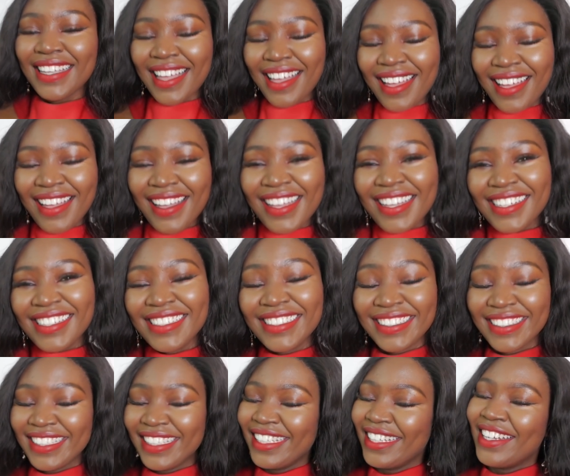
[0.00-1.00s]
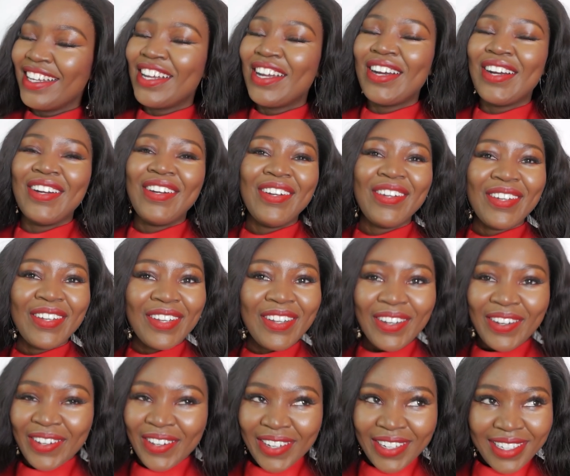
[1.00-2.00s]
yeah. Oh
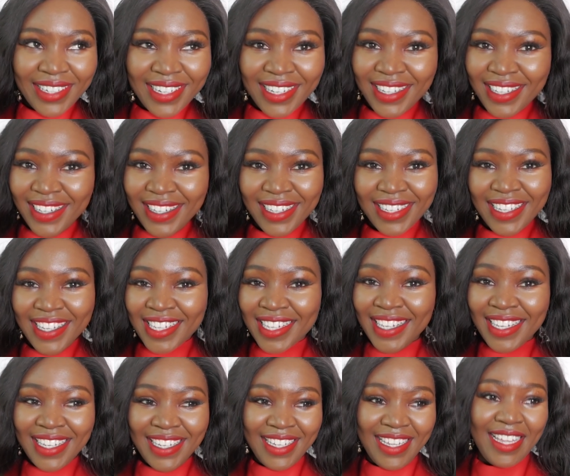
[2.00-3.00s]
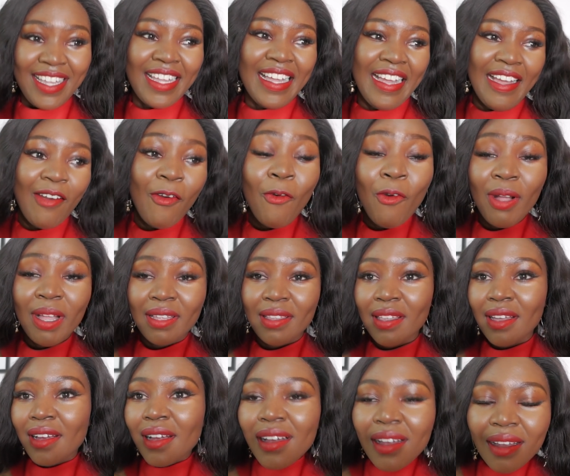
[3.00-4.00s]
God. Oh my
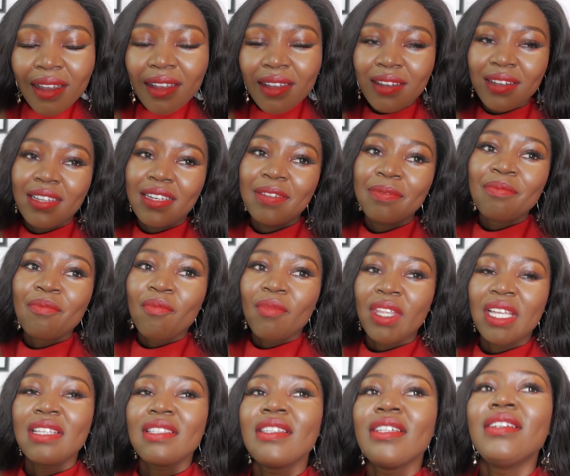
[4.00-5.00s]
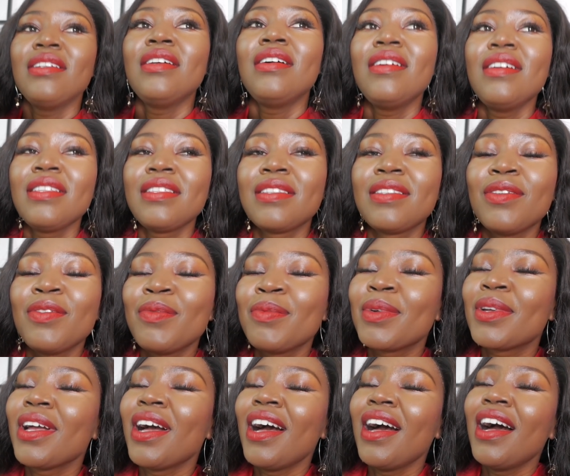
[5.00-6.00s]
God is an
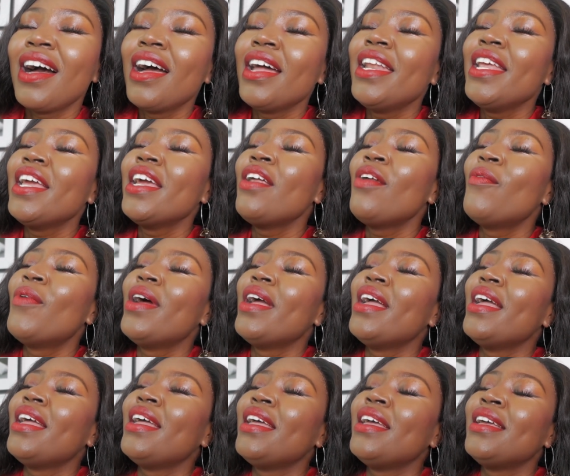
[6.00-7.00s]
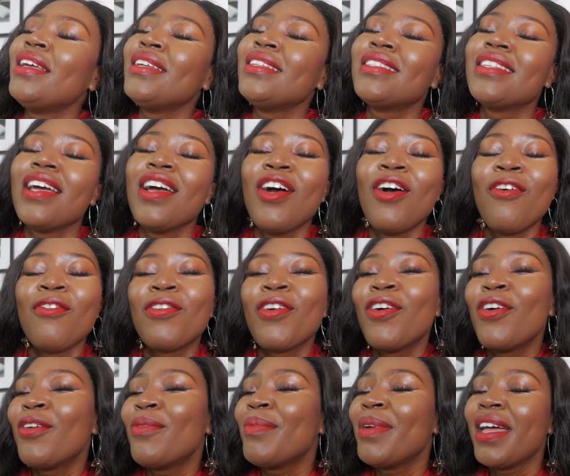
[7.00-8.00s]
awesome God. It rains
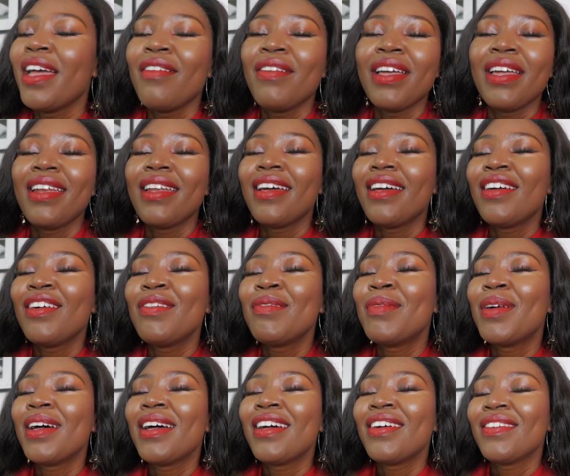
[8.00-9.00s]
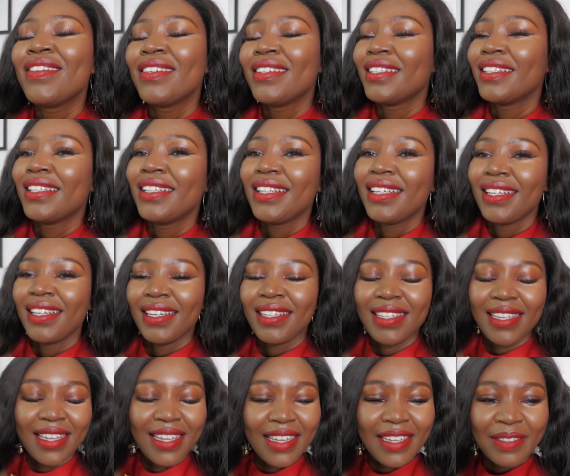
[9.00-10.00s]
from heaven above.
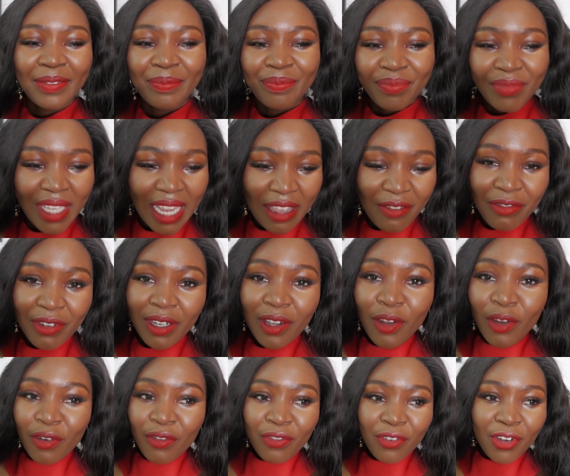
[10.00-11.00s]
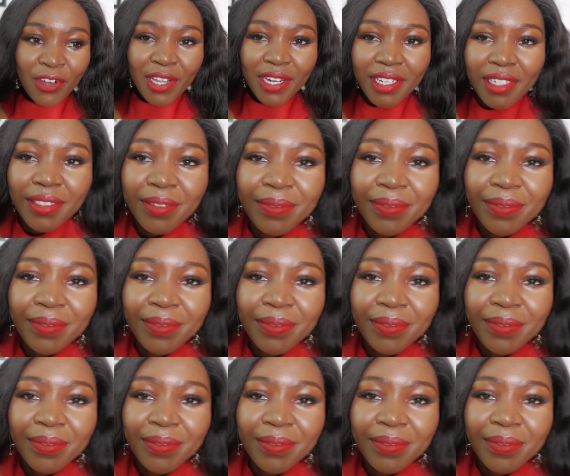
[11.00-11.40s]
Yeah, I feel comfort.